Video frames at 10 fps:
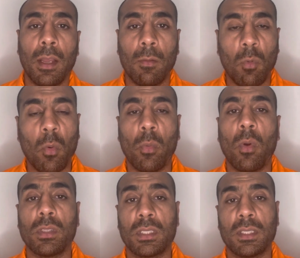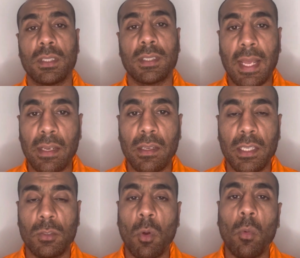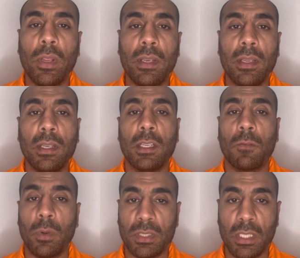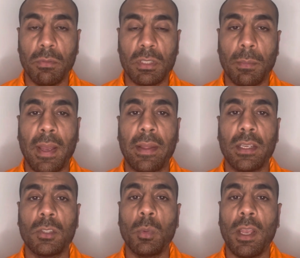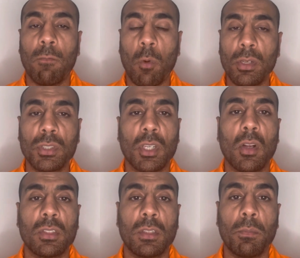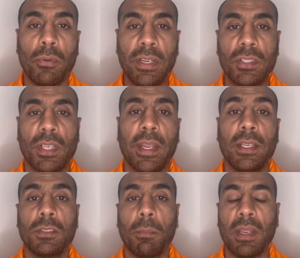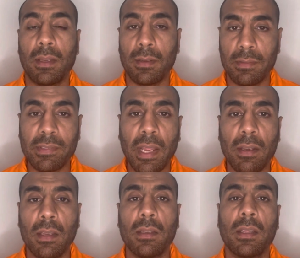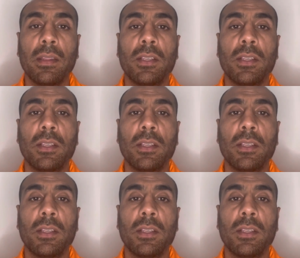And what, what Sister Sally needs, what we need, if we're serious about this, we have one chance to bring change, make a dent into